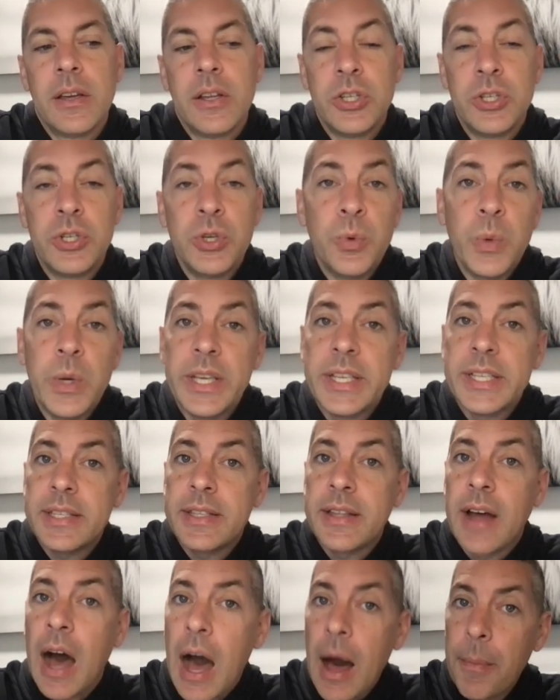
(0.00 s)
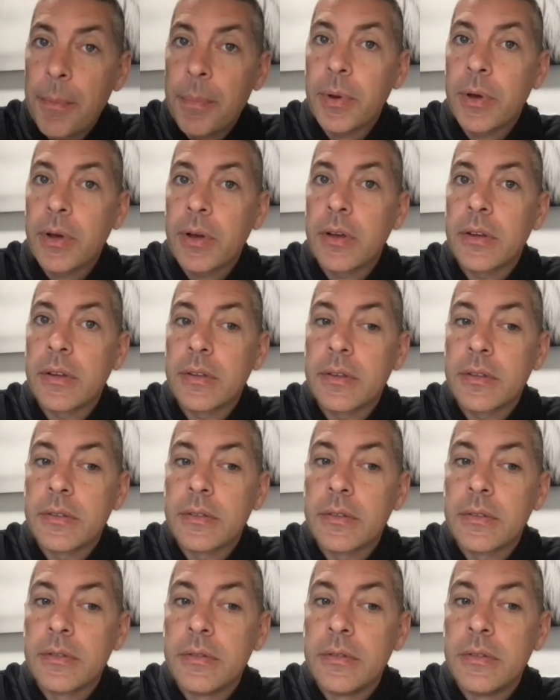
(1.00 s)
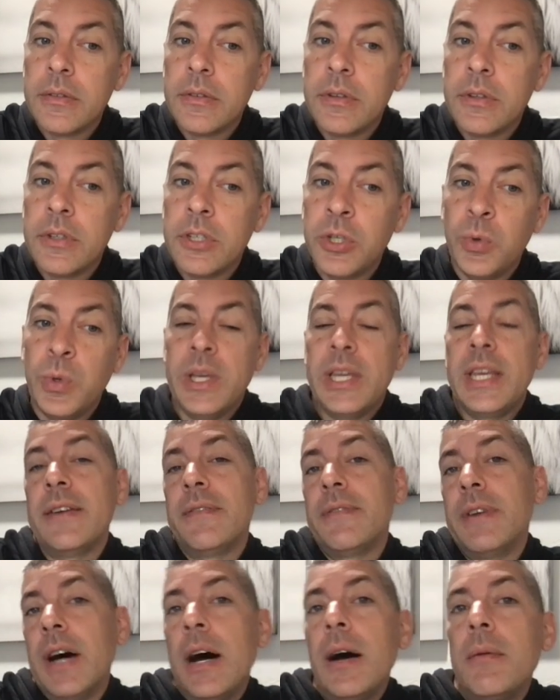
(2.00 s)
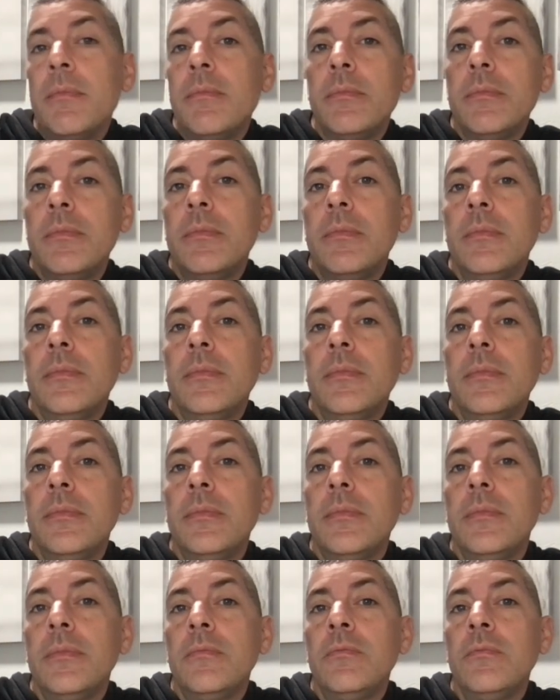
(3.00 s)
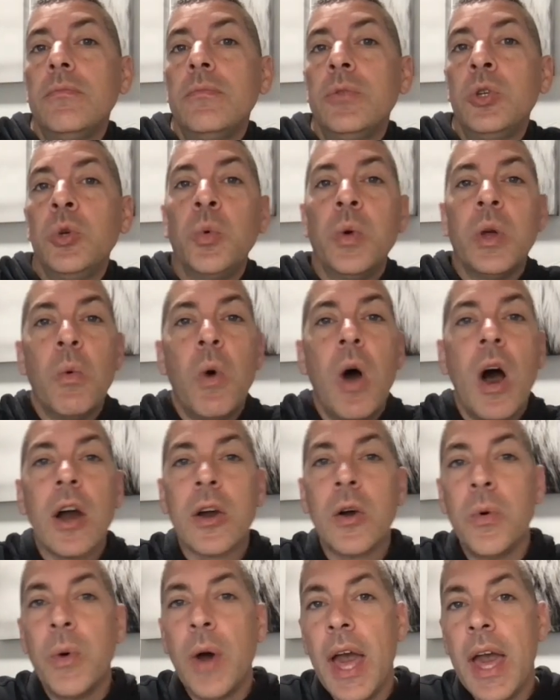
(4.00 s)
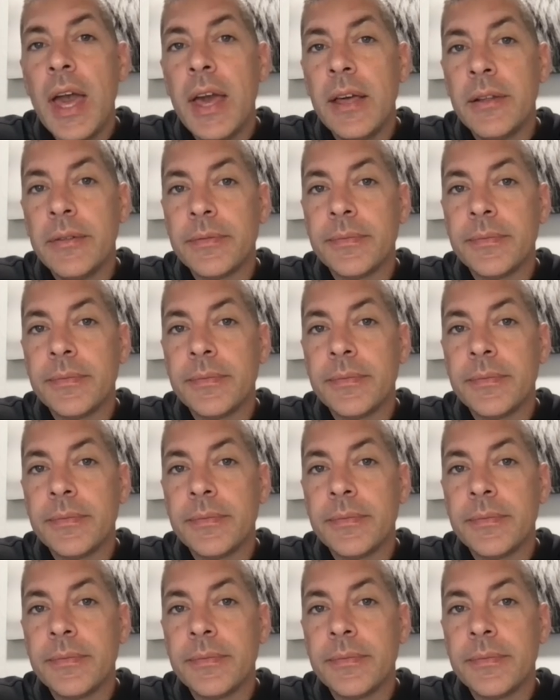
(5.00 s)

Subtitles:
Do we stop? Do we give up? Do we walk away?